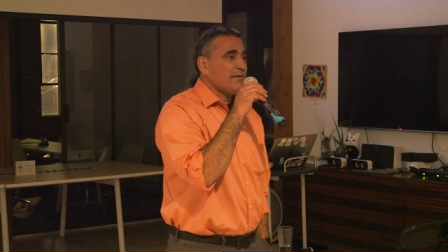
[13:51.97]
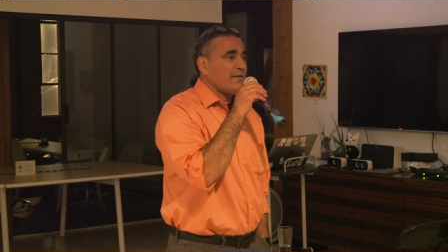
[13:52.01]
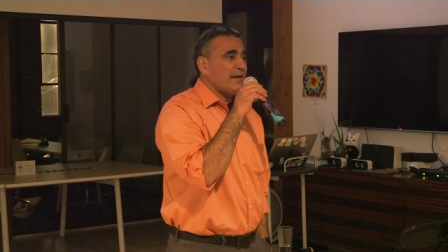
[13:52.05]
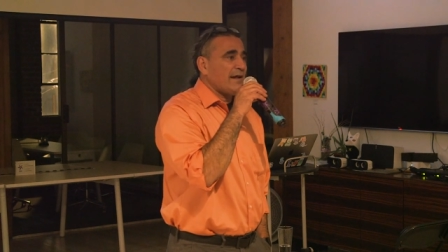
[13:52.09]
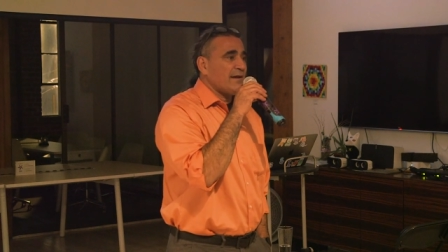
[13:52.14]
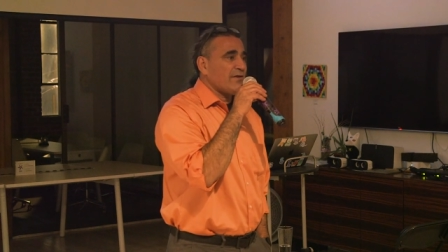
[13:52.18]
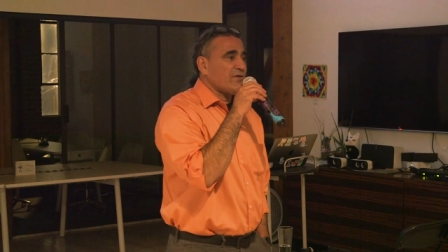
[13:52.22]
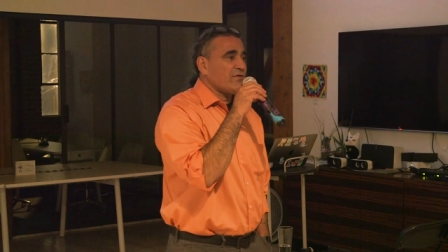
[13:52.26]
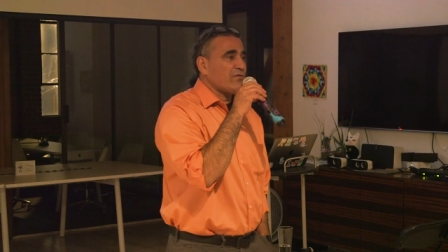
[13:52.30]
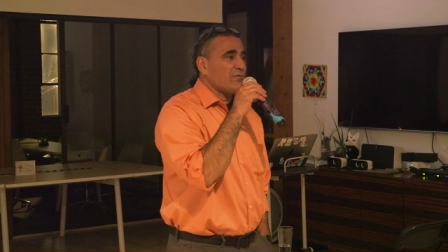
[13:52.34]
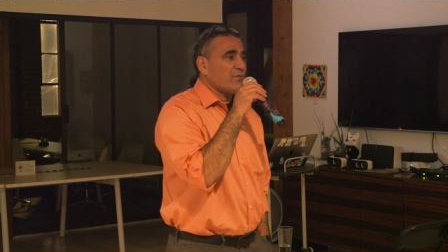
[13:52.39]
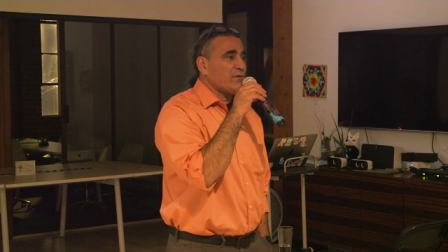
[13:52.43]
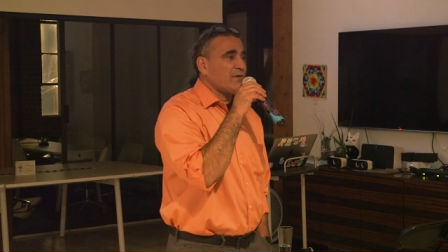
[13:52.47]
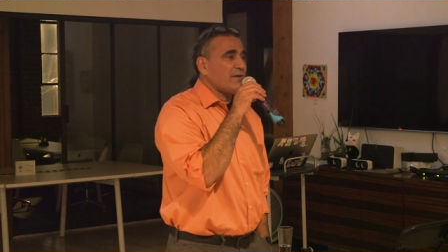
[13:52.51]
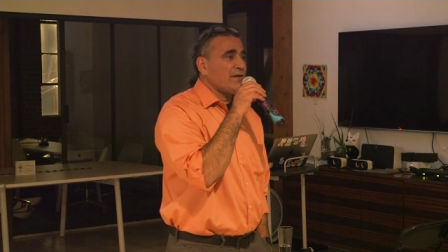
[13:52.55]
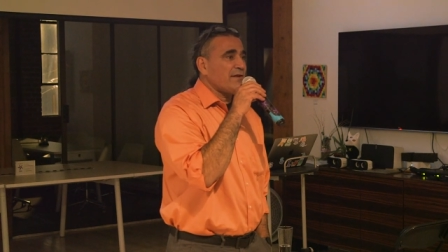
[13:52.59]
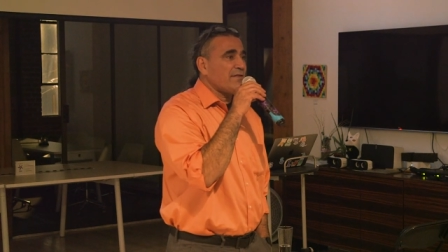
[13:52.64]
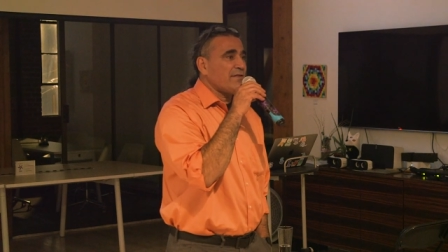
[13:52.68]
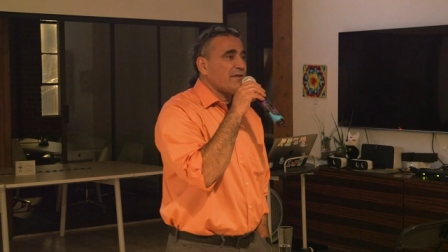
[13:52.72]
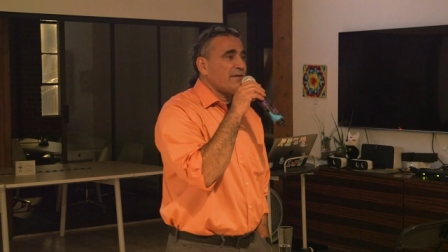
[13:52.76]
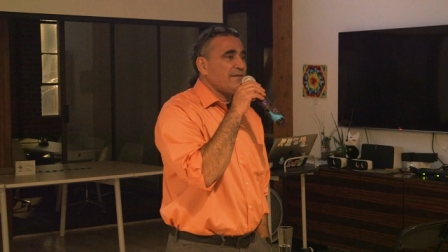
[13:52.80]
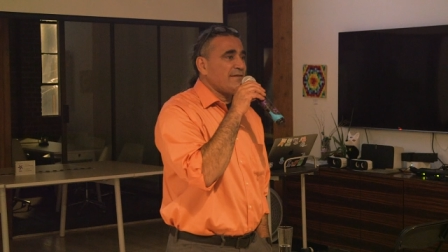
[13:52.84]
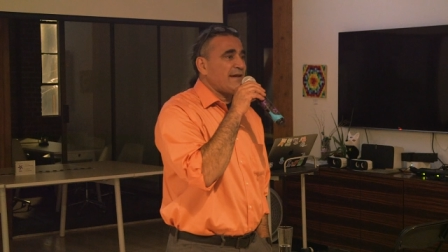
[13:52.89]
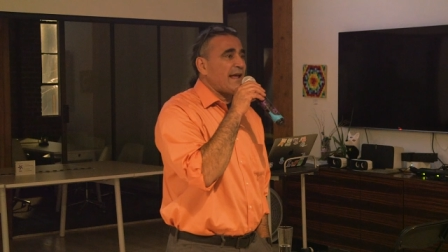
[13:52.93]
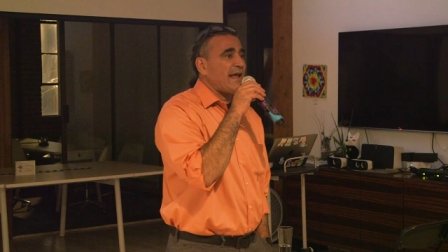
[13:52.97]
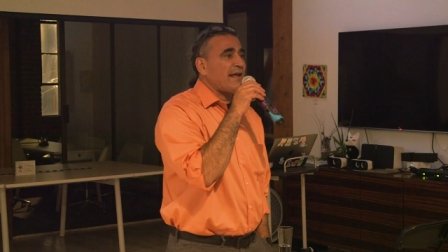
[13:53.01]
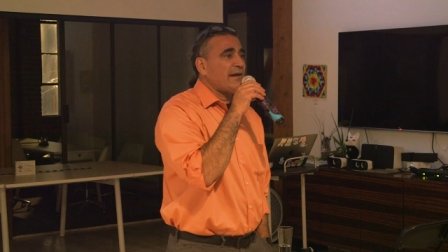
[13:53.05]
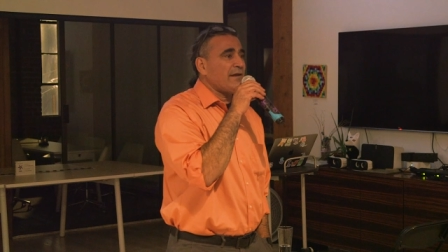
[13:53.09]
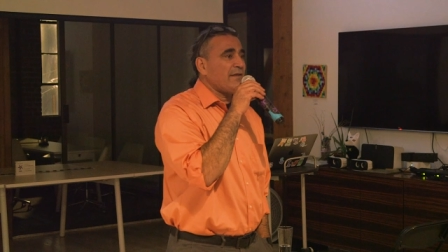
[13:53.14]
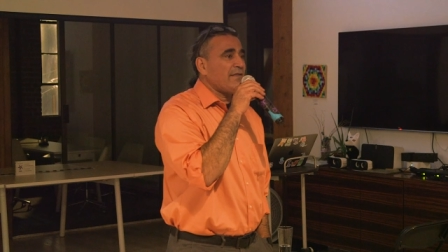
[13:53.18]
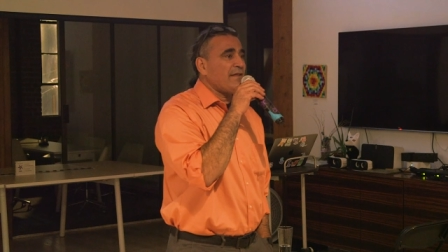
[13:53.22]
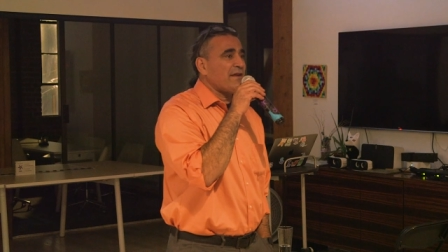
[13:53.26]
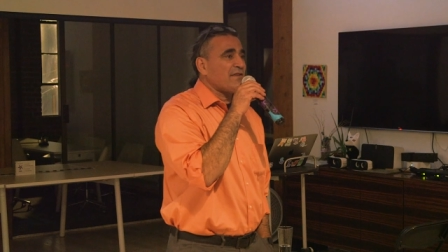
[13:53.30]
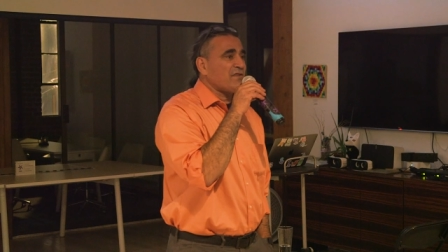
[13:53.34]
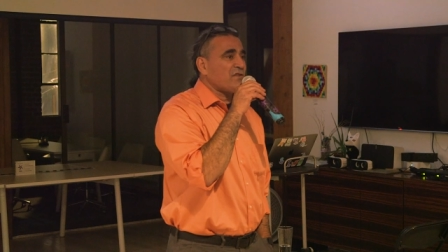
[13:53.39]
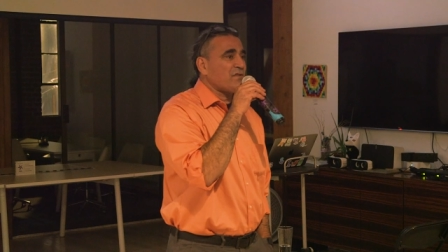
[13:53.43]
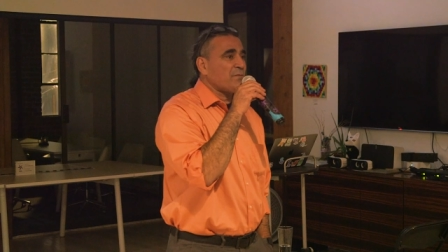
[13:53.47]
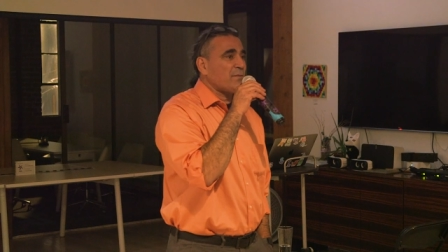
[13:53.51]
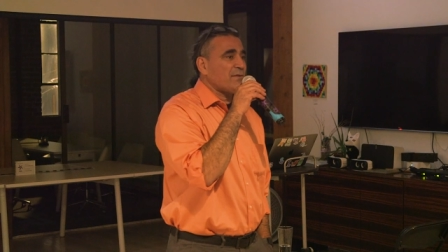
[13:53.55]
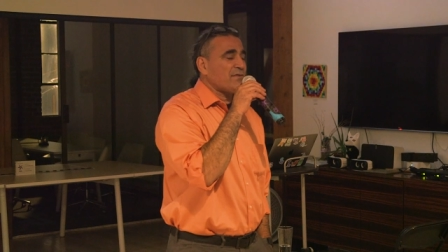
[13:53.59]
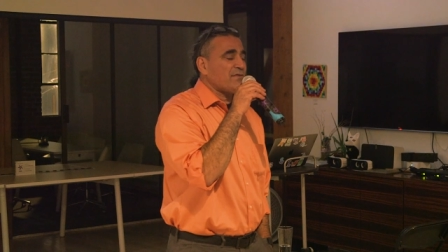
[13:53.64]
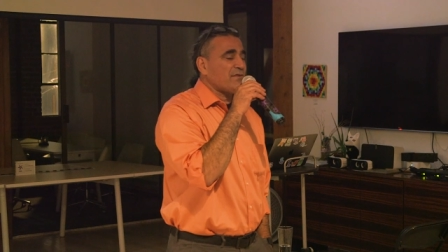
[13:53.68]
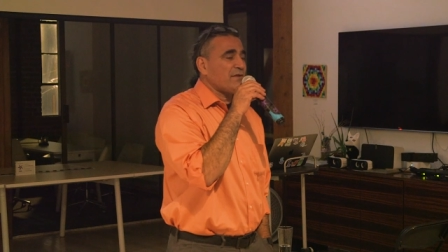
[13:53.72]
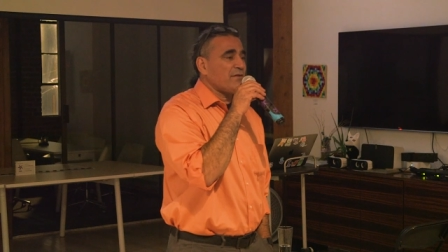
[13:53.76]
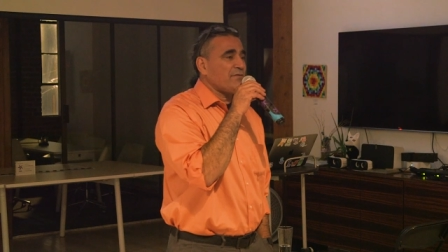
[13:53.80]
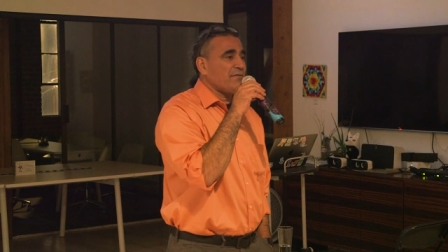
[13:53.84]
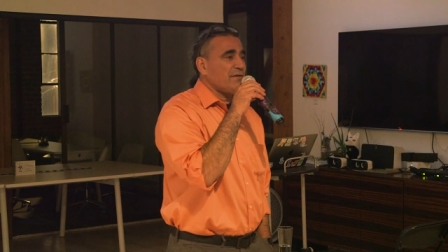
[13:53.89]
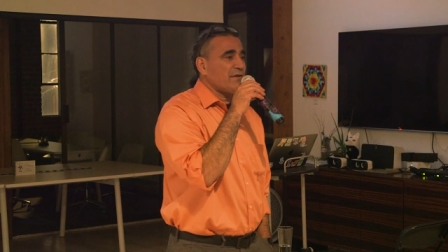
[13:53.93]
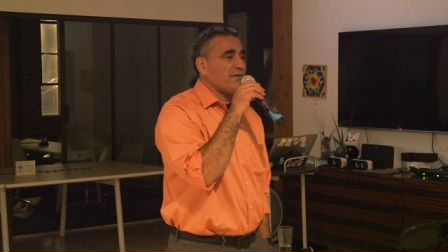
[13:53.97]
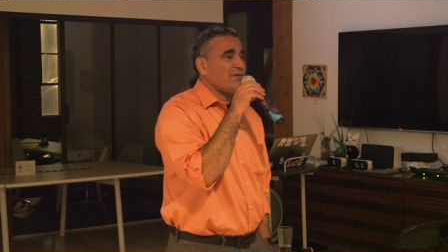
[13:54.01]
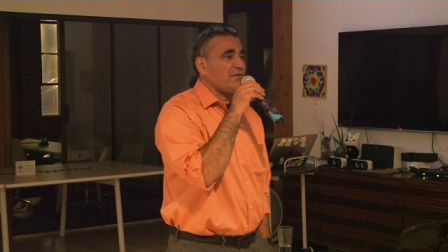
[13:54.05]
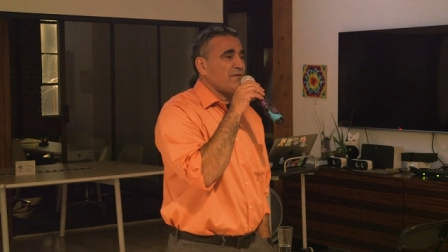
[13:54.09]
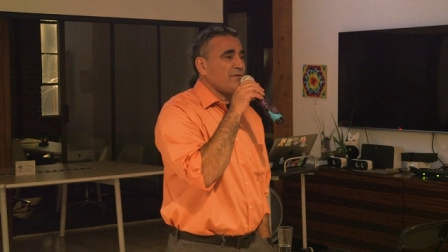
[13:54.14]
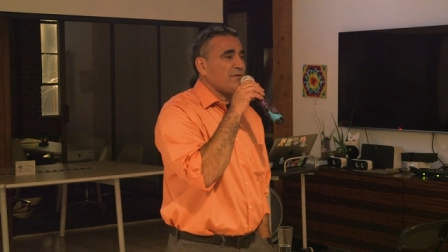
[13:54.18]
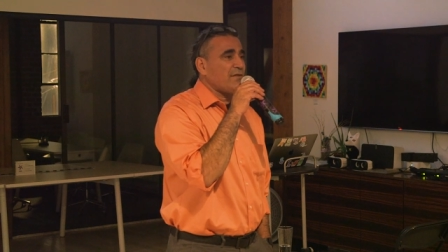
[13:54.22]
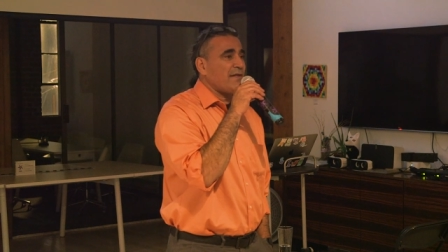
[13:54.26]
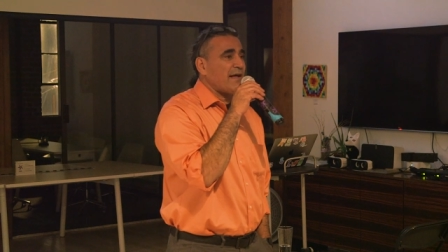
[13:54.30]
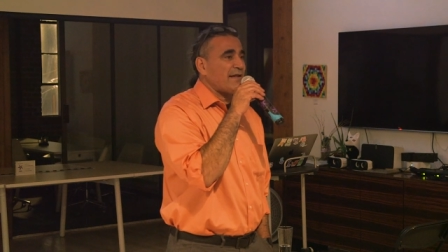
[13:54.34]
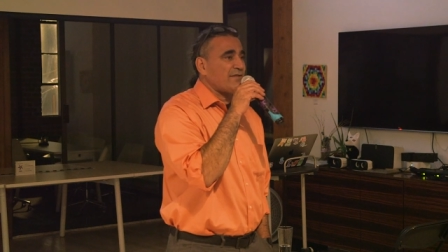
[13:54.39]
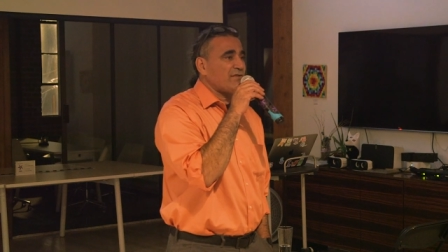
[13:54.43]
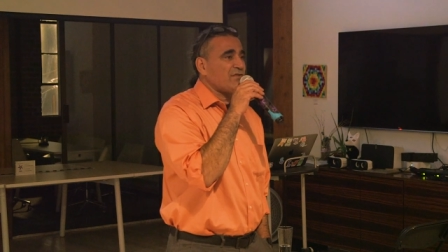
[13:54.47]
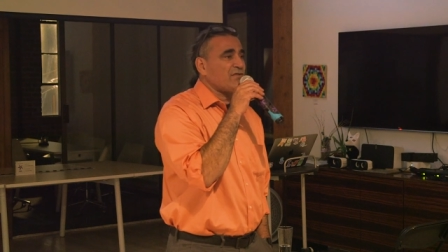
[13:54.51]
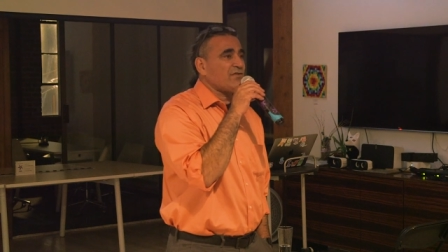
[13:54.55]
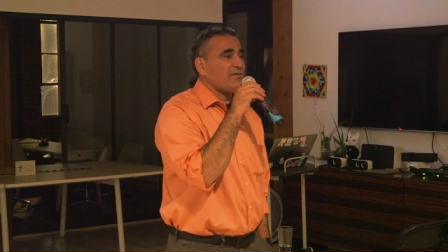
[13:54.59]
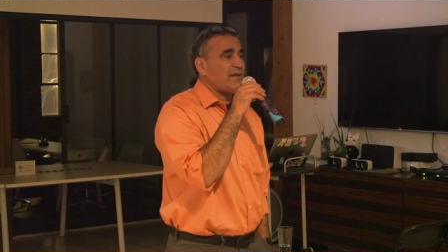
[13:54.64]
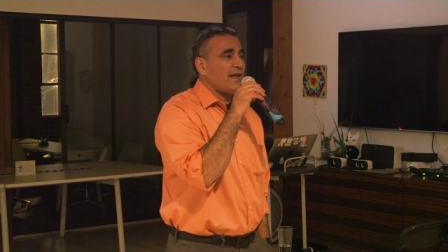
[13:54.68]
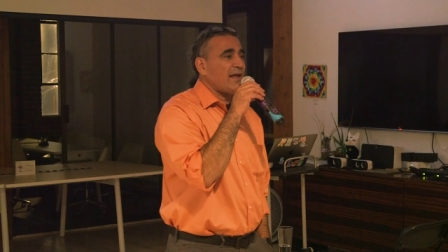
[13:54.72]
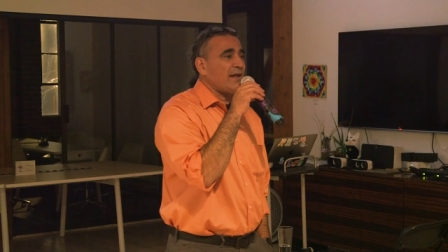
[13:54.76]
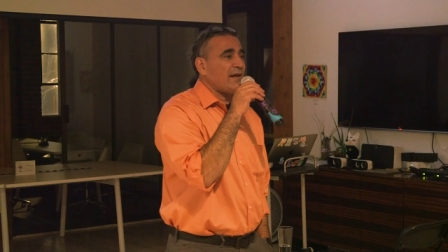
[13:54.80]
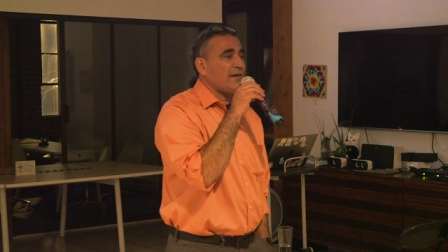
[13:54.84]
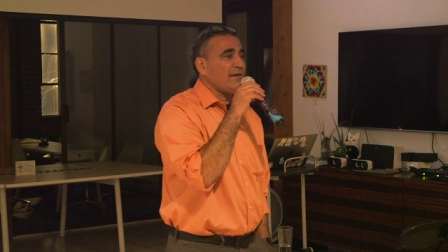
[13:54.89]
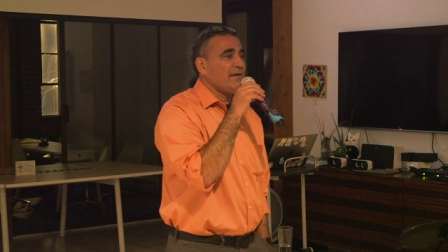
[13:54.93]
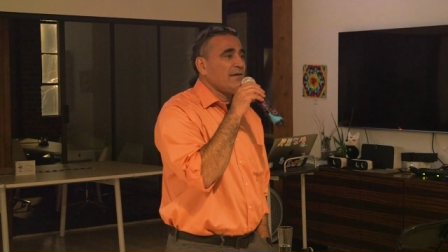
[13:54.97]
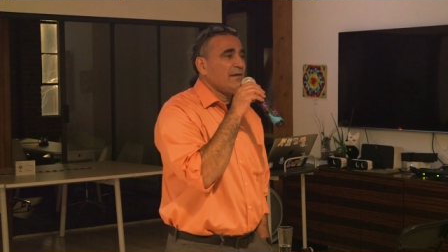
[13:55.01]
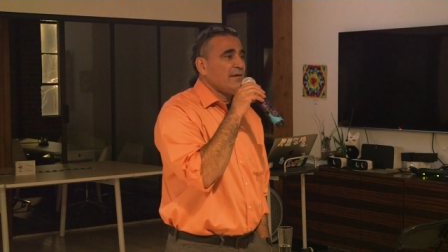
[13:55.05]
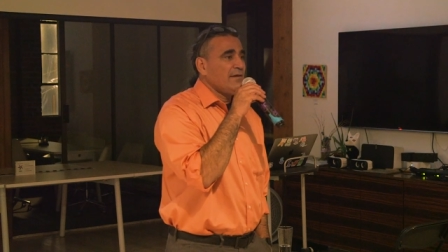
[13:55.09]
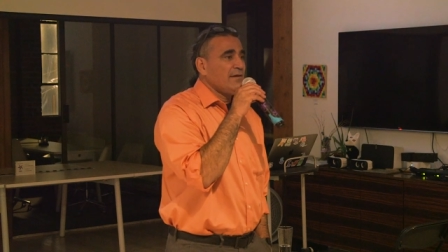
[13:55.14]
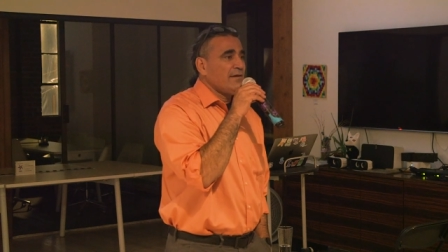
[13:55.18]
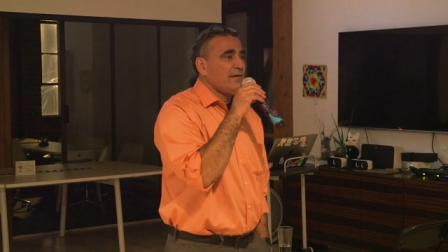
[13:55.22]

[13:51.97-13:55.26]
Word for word: that it's really the data that's specific to that state